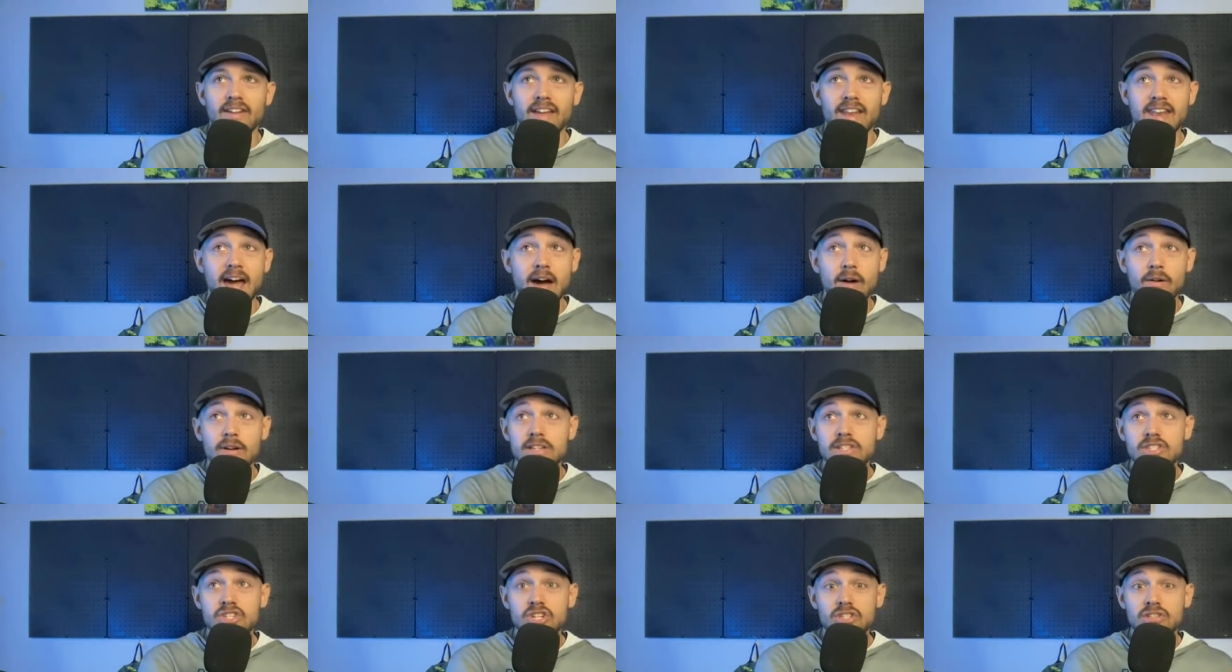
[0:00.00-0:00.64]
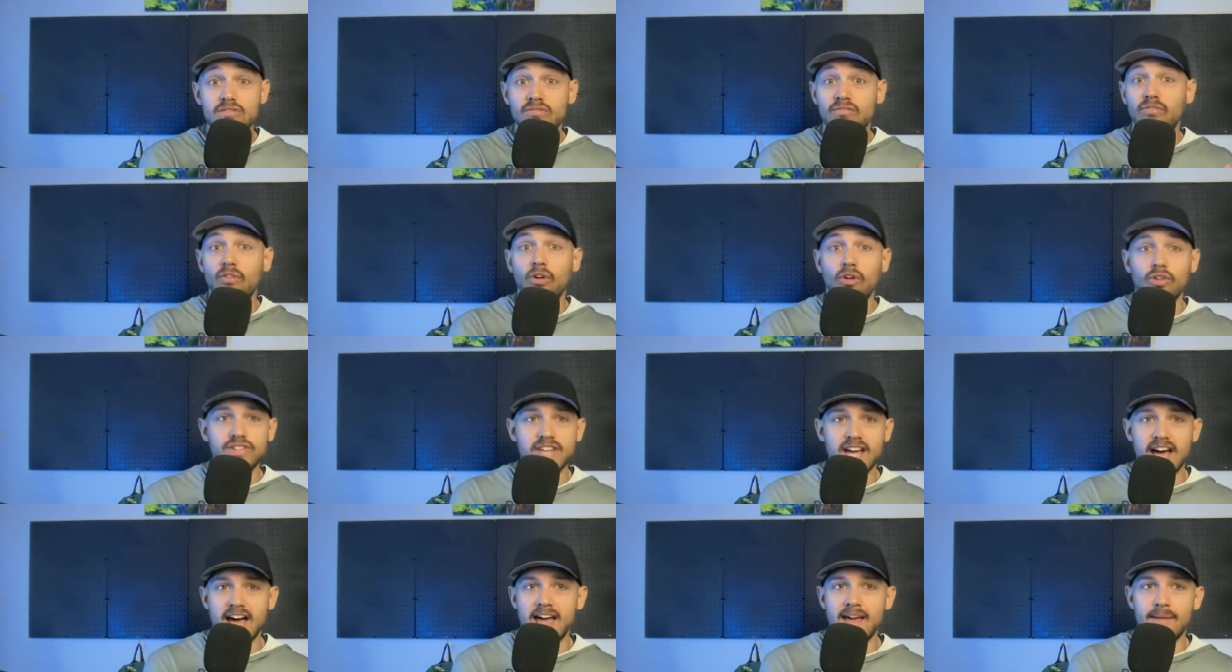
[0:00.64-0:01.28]
And now he's just
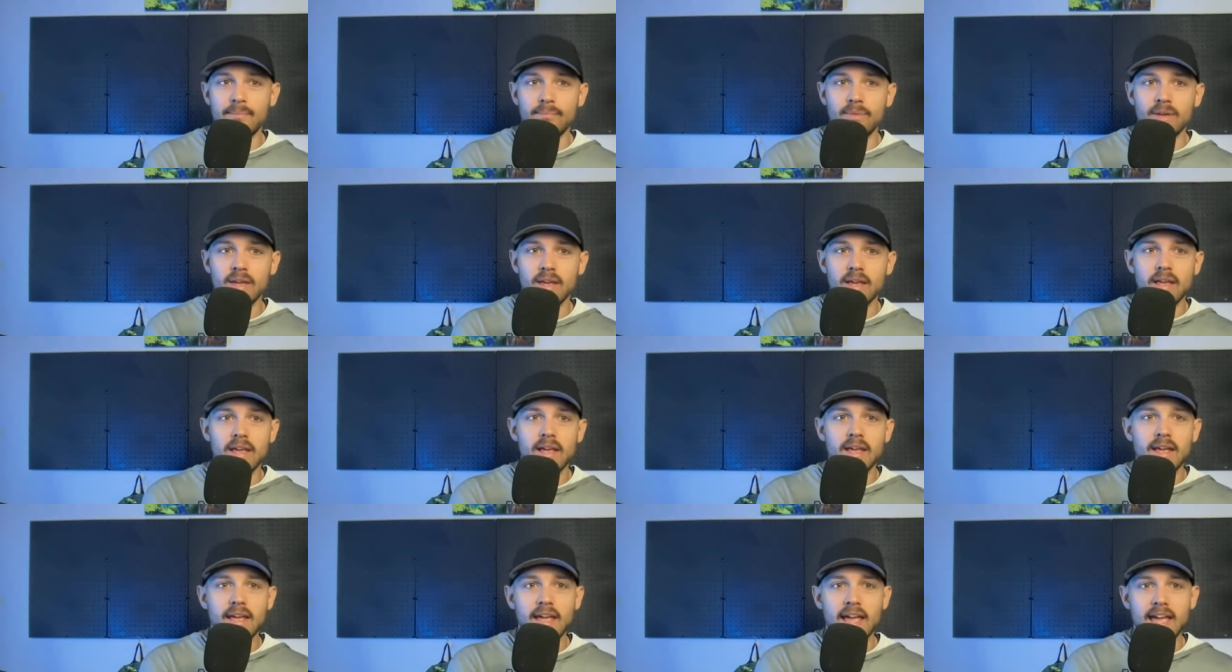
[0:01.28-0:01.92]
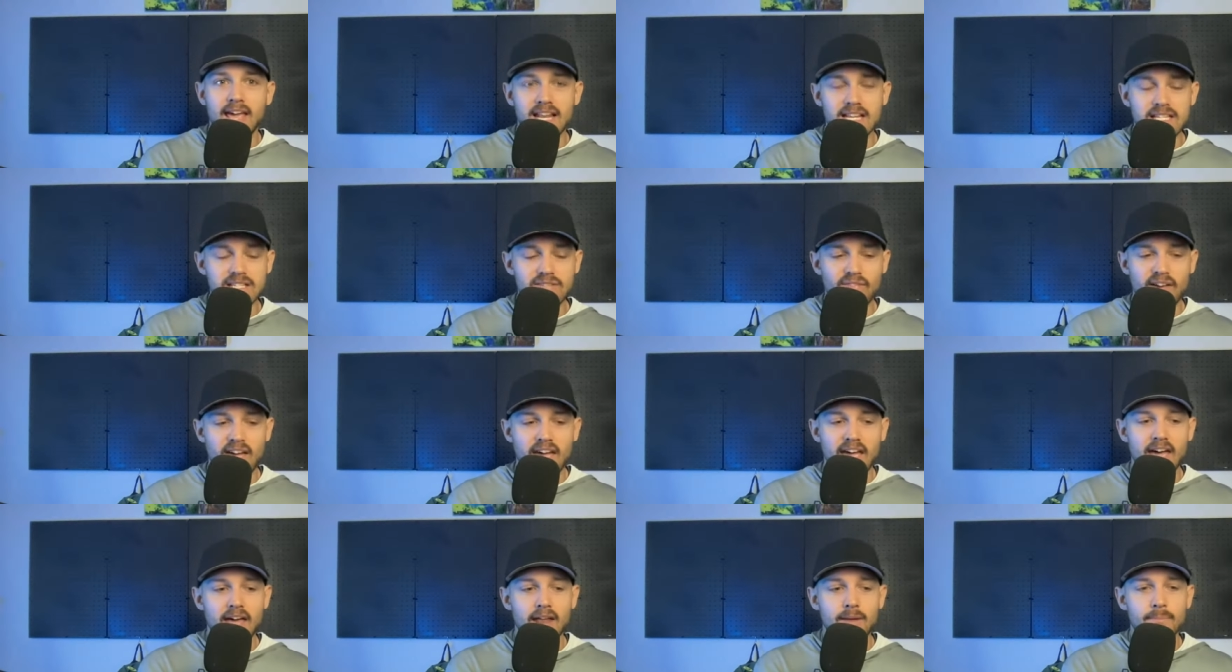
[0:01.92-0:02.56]
full-time in his
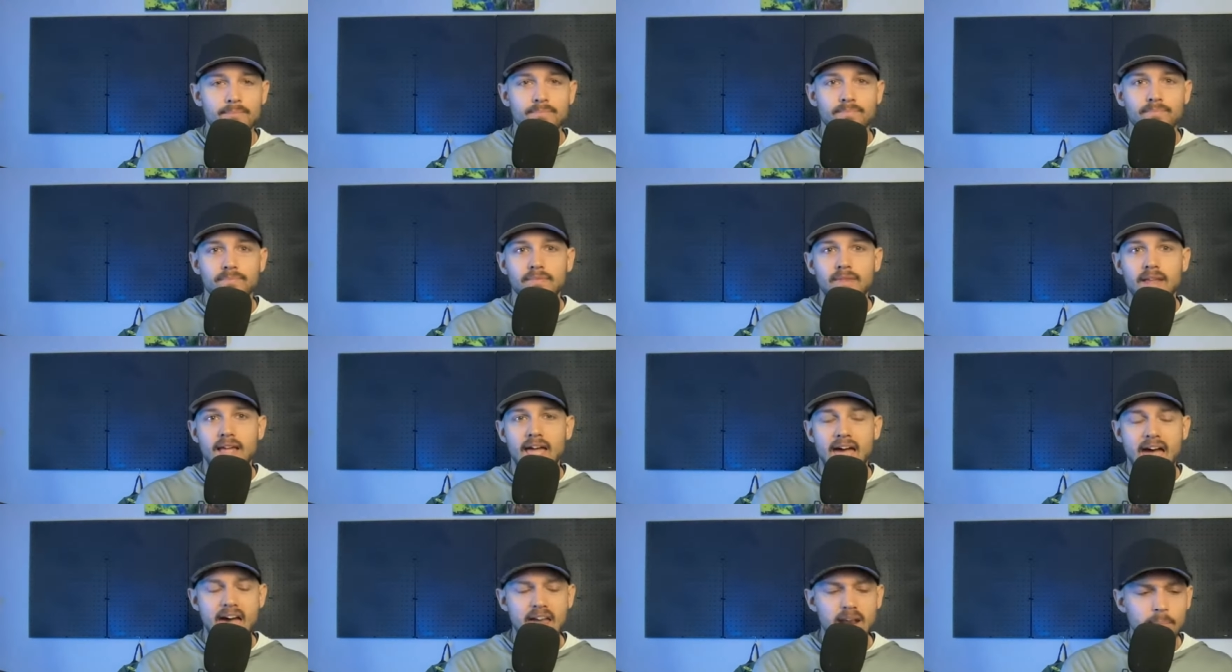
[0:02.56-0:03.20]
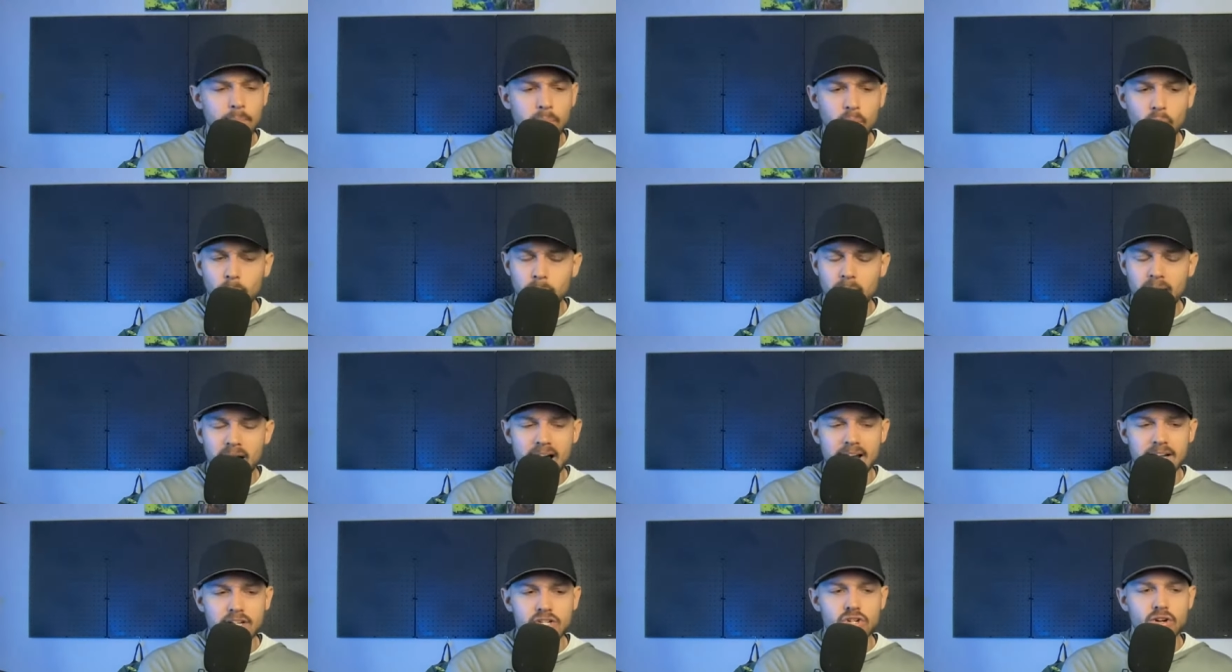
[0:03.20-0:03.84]
van, had a pull
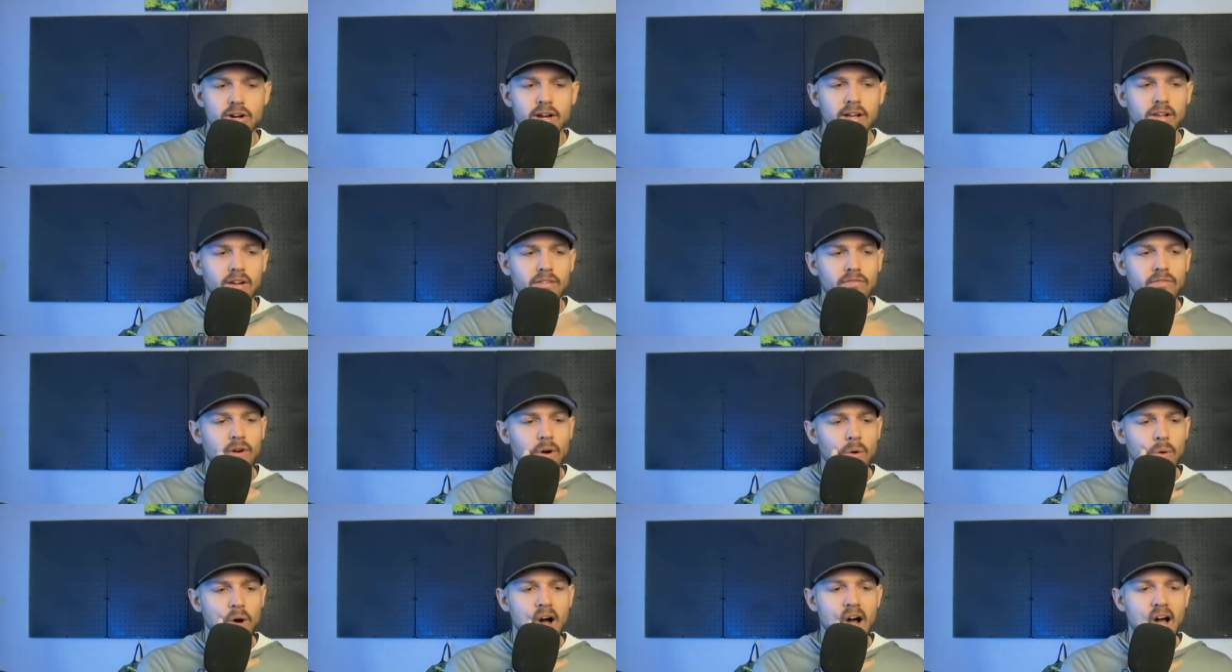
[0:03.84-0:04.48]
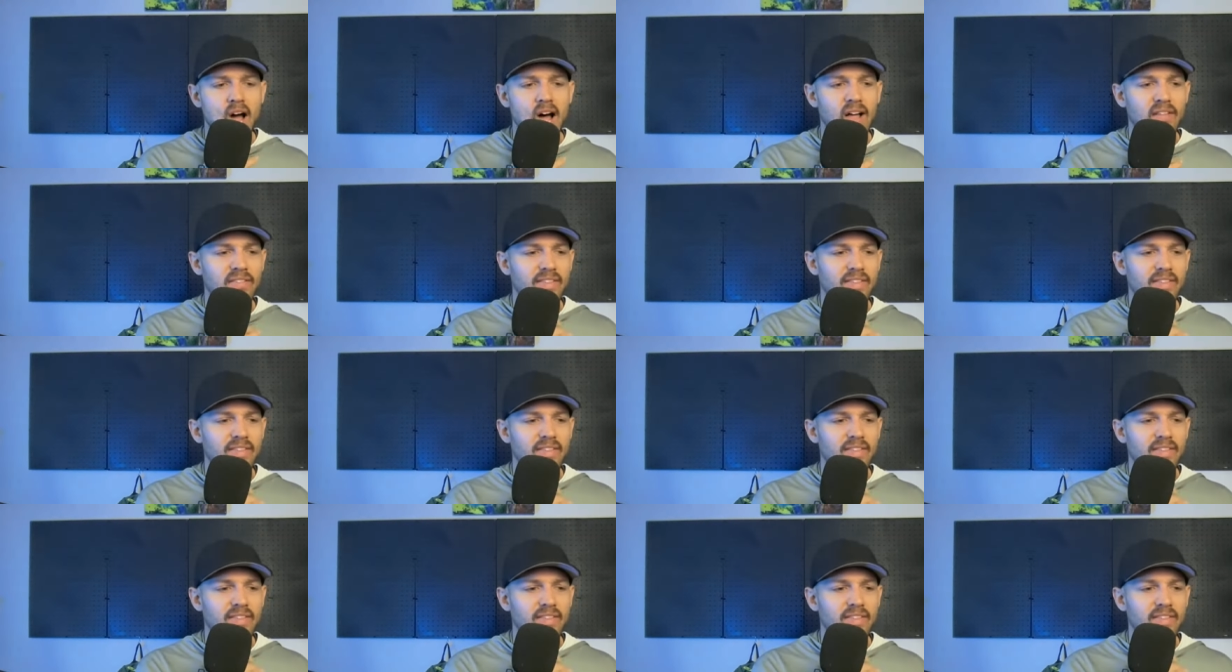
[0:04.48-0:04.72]
behind trailer for a while.